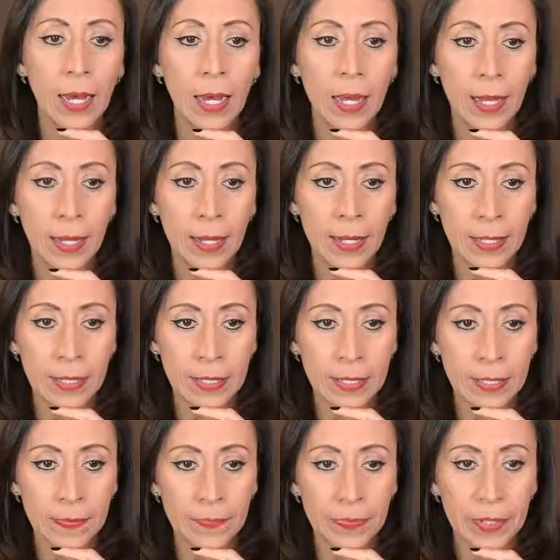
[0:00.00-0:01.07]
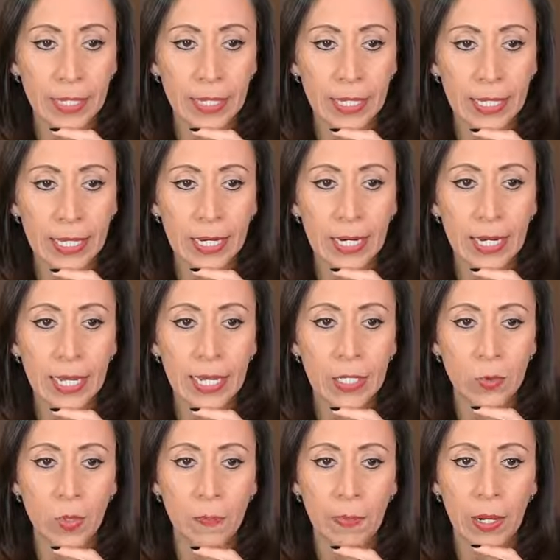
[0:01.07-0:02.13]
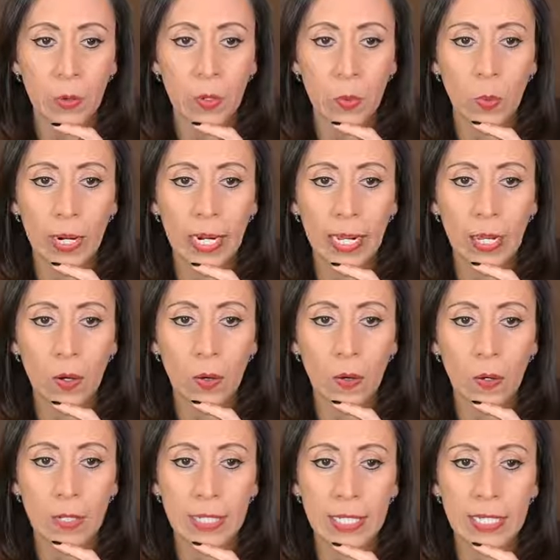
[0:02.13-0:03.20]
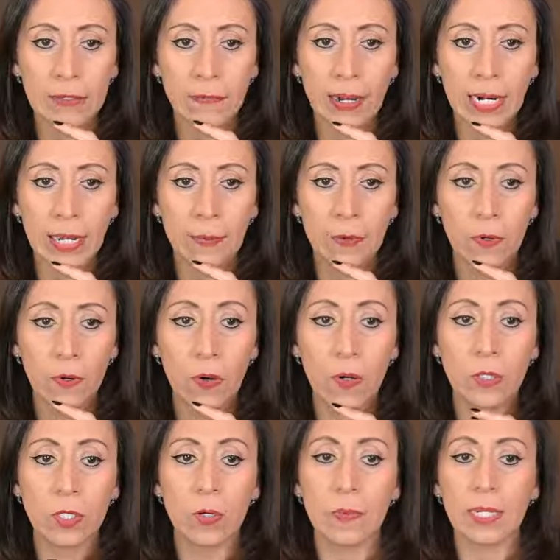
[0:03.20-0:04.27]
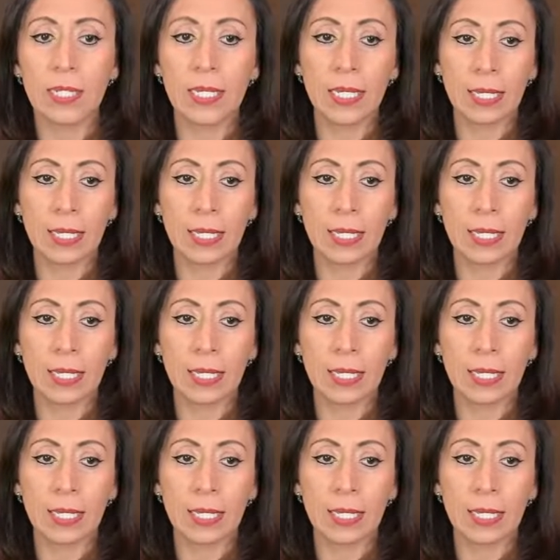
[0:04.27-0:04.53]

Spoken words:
And here is where Power Query called this variable October